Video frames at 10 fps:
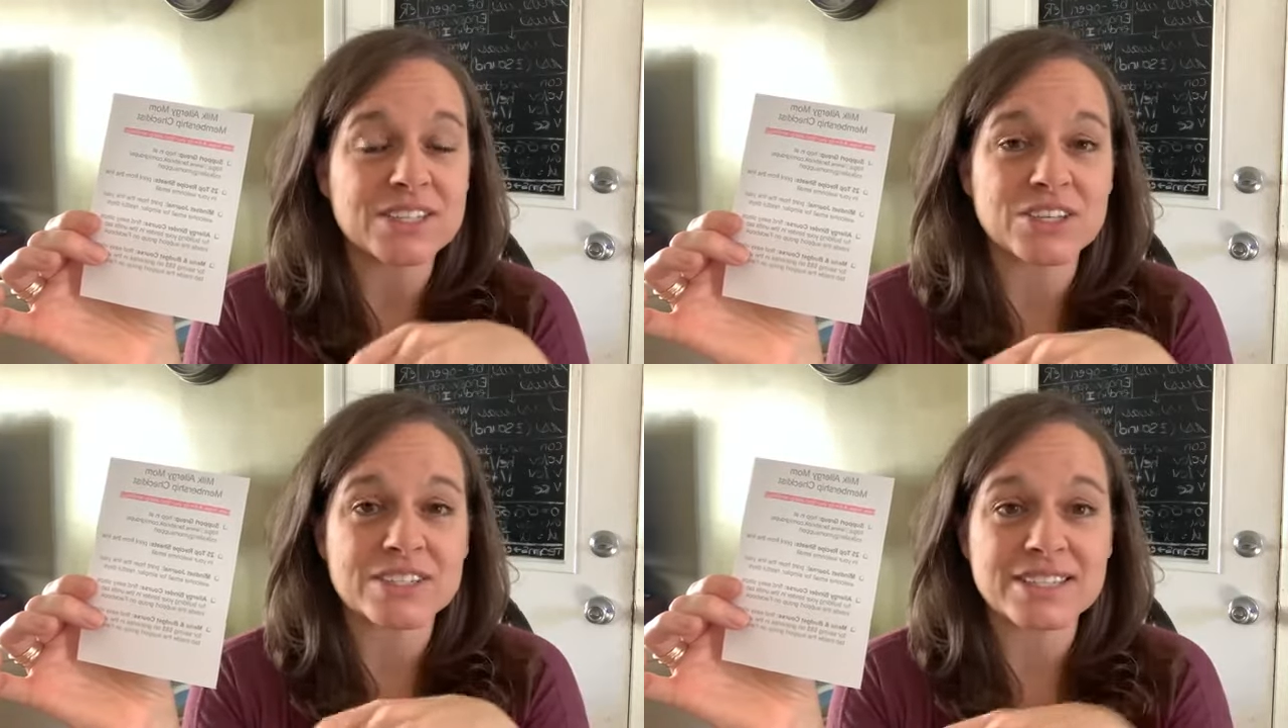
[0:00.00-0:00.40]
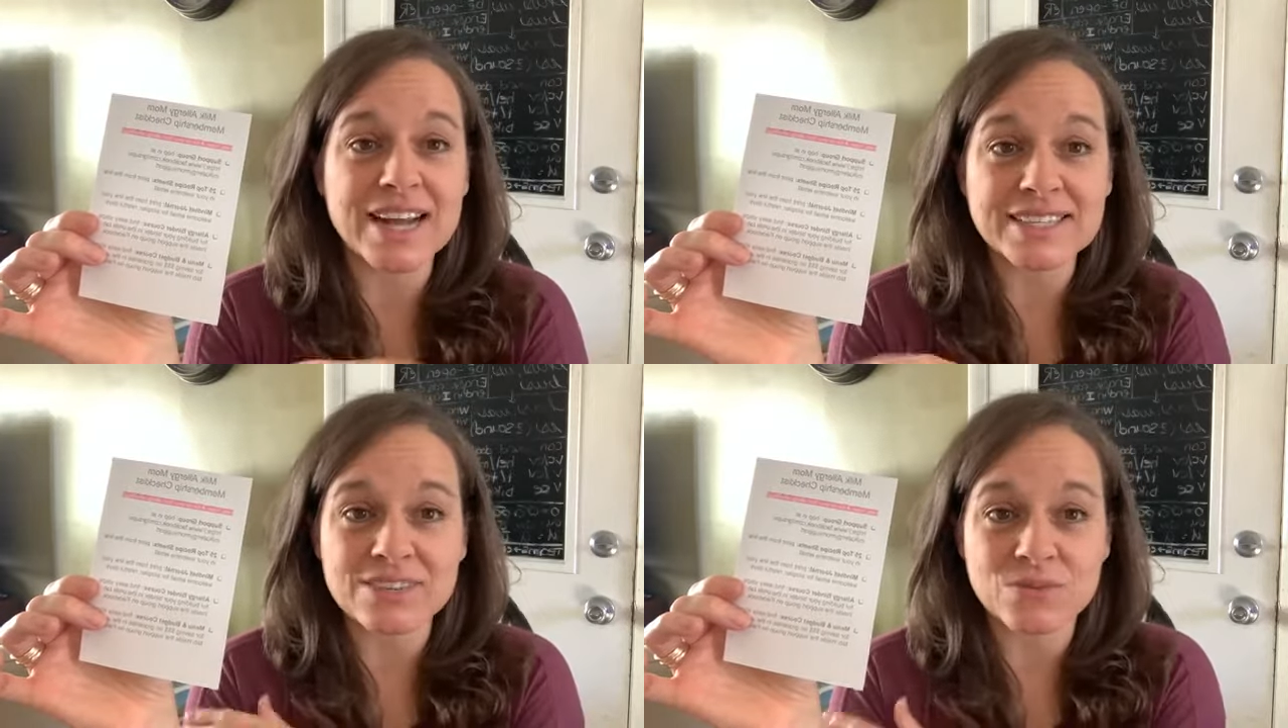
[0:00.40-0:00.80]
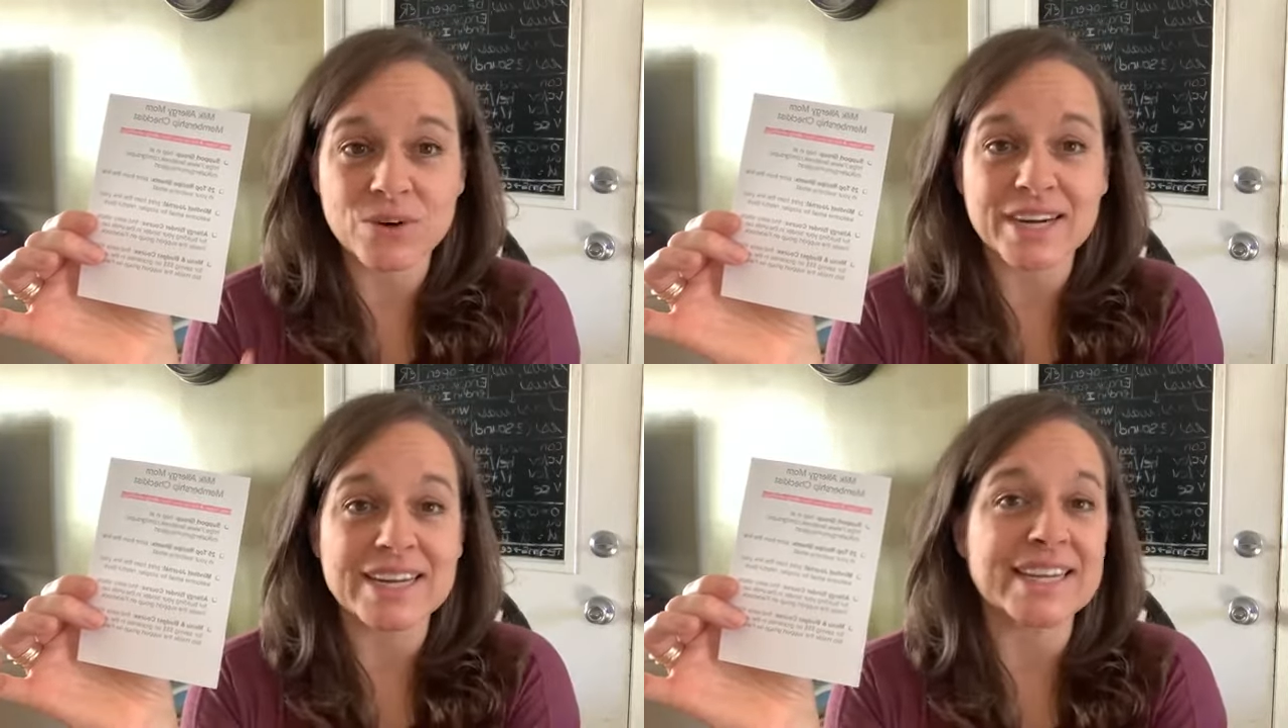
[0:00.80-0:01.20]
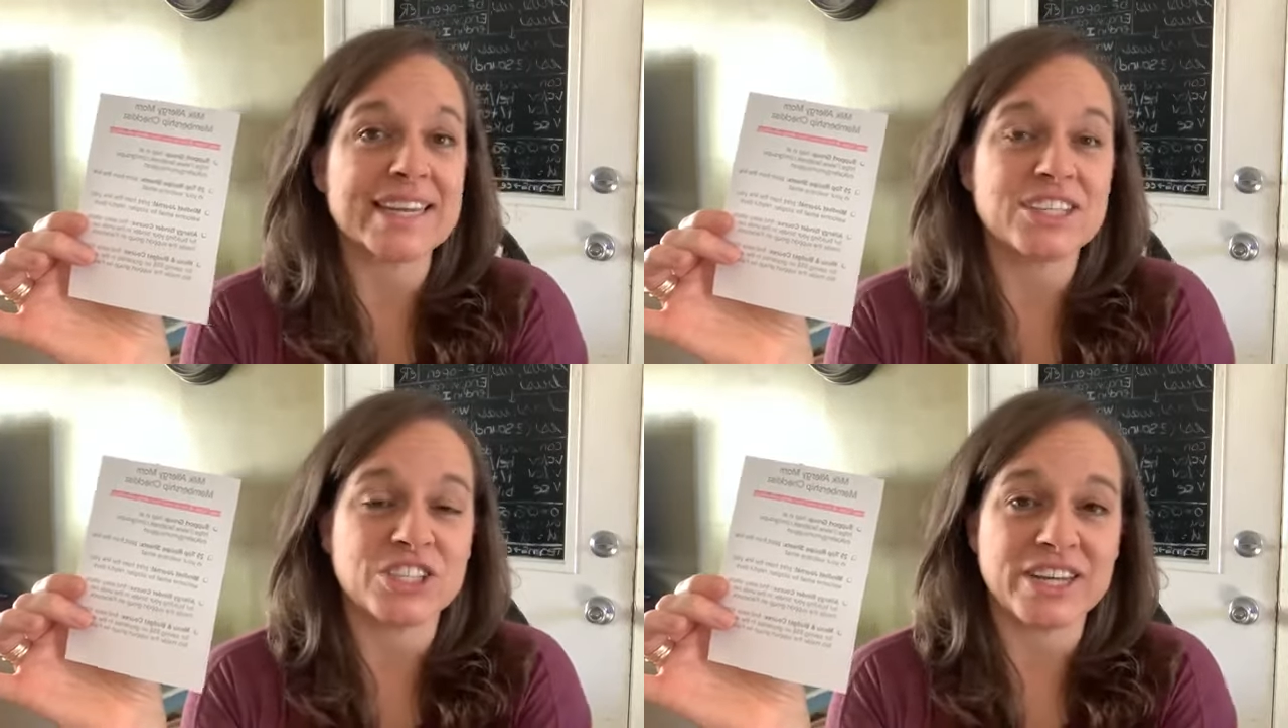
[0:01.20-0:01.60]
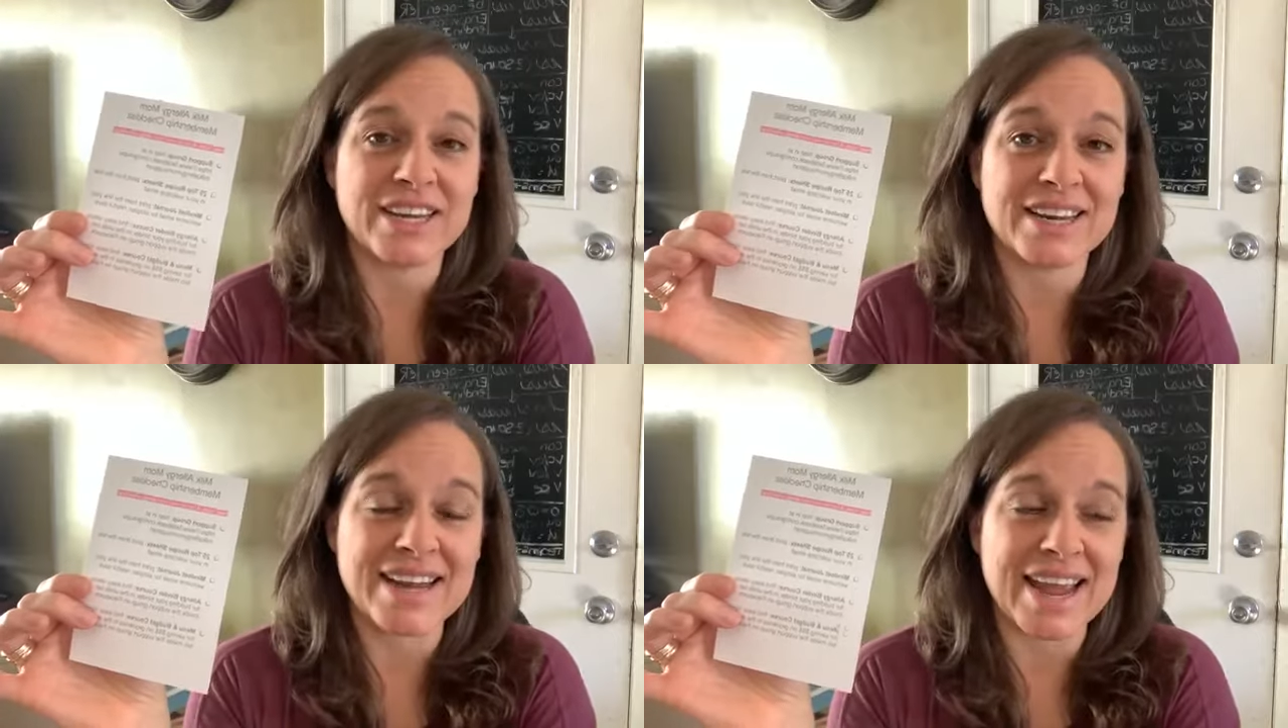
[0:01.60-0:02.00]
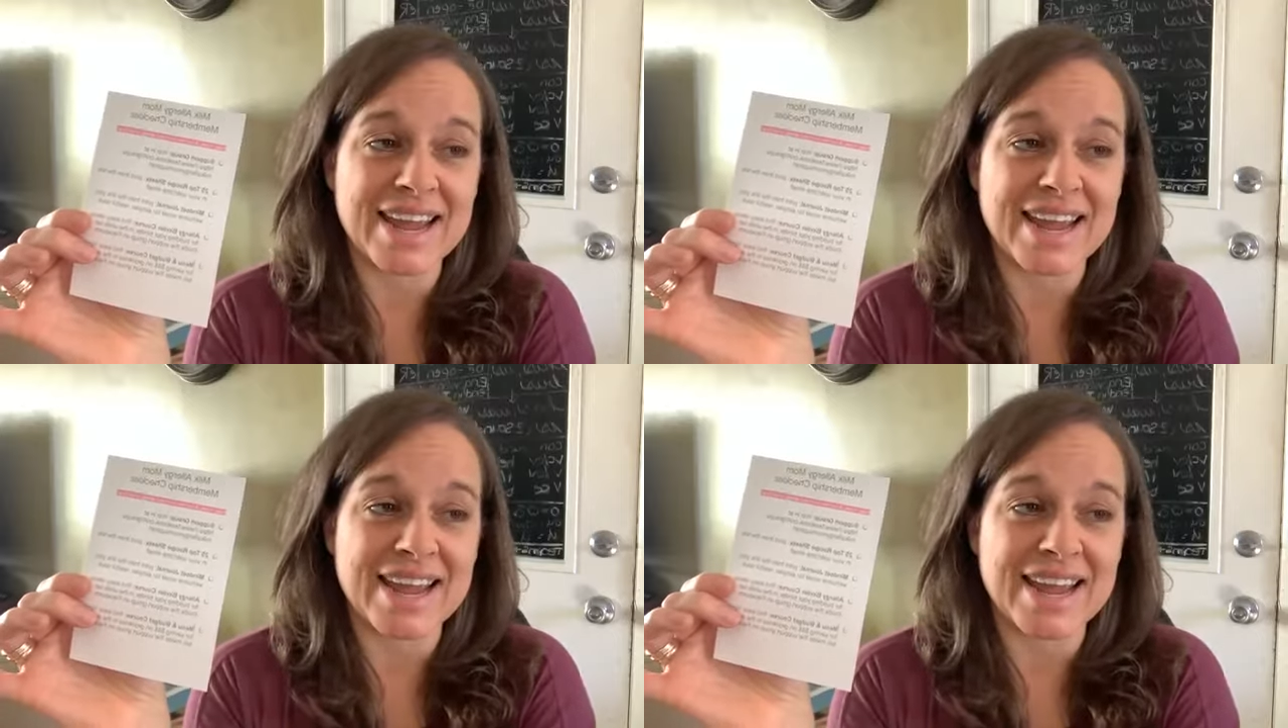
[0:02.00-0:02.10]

There's lots of work in the kitchen